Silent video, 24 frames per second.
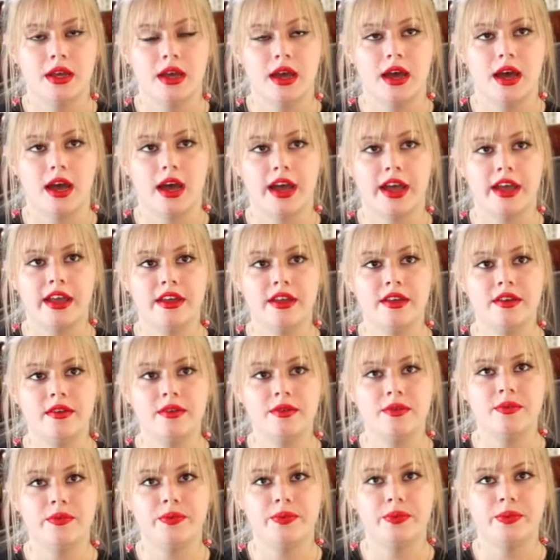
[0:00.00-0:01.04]
I've
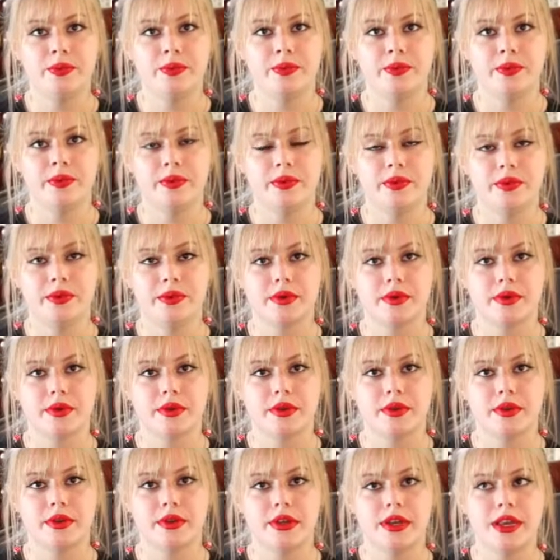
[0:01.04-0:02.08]

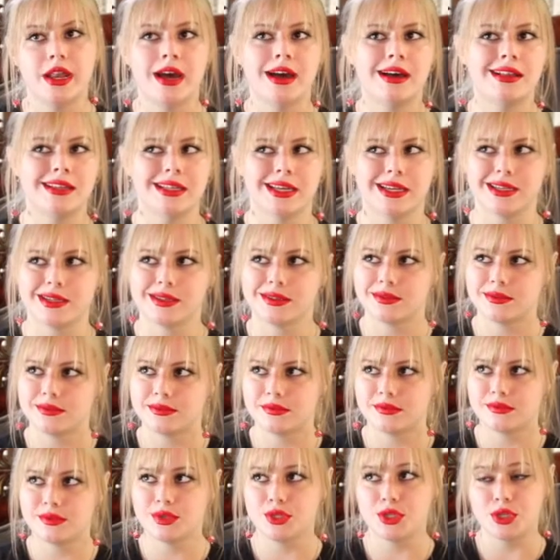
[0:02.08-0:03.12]
not like
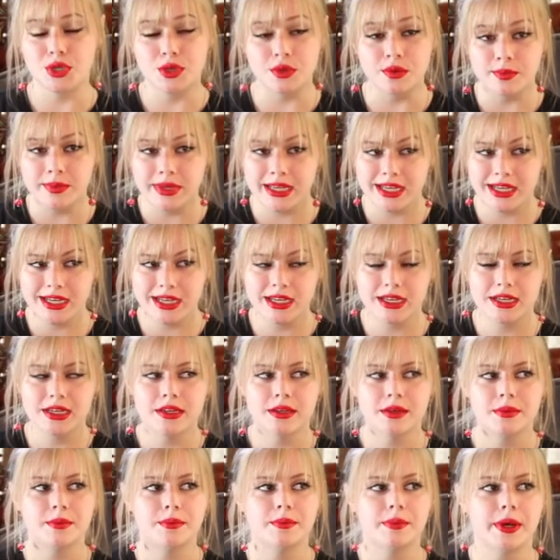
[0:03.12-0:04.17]
to me,
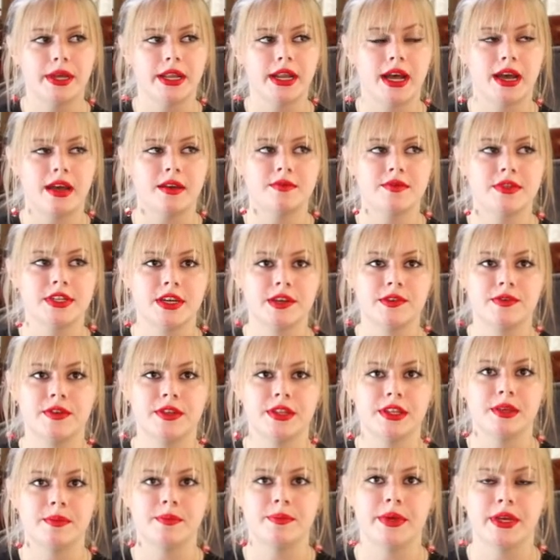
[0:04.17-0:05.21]
but I've
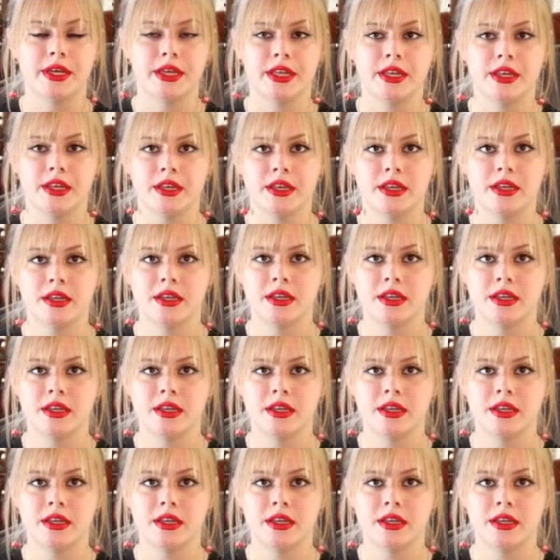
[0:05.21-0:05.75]
definitely been,